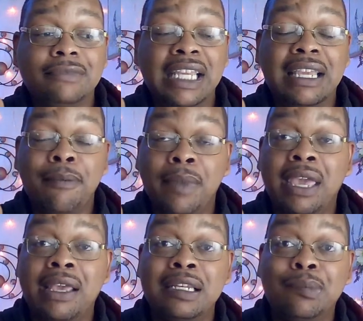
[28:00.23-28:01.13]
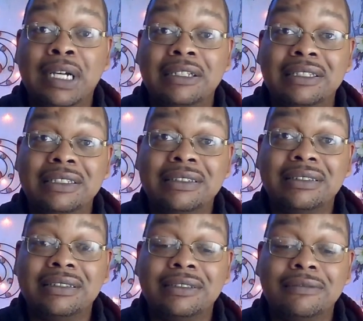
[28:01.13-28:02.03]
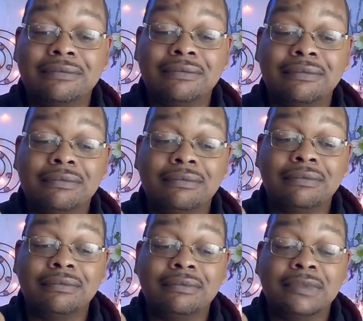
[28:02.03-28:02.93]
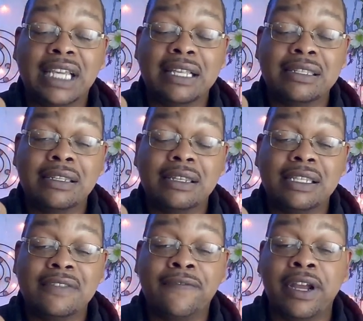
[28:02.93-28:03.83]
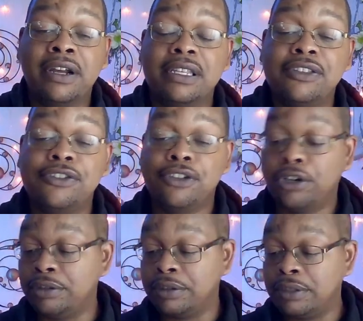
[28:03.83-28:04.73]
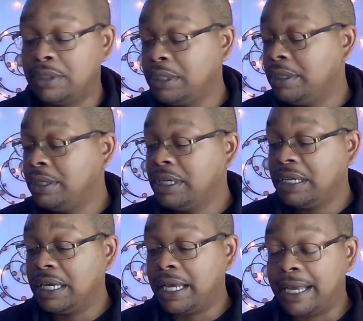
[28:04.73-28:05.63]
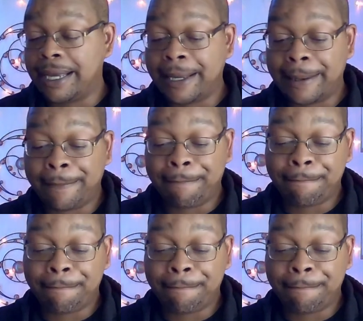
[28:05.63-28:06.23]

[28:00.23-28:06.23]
in command about this. Like it's very certain uh,